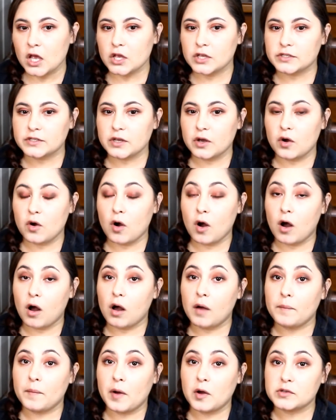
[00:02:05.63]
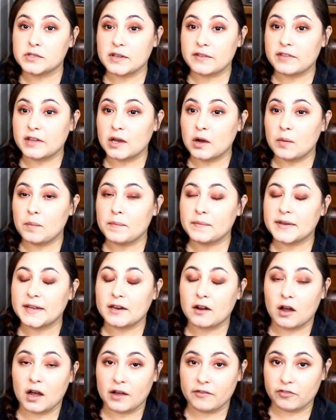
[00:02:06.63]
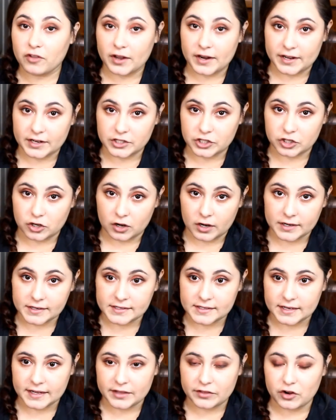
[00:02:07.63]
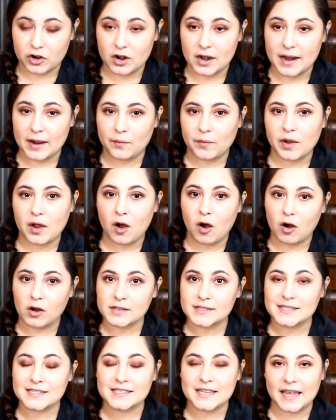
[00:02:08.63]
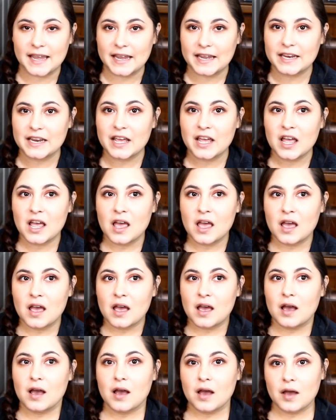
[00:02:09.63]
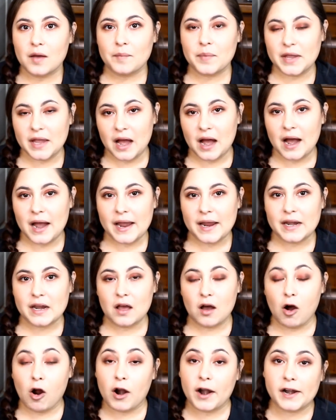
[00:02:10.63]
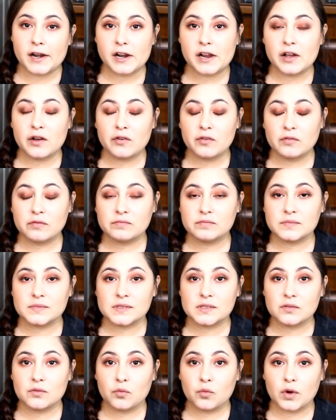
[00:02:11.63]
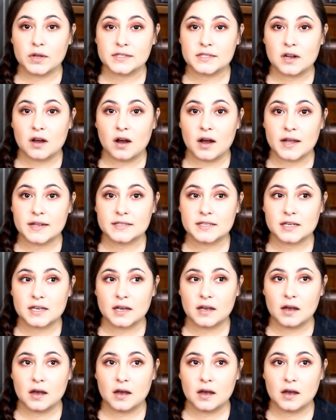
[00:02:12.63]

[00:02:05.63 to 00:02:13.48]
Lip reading: So most of them did not have flood insurance neither, and we all stayed behind. Our area was not,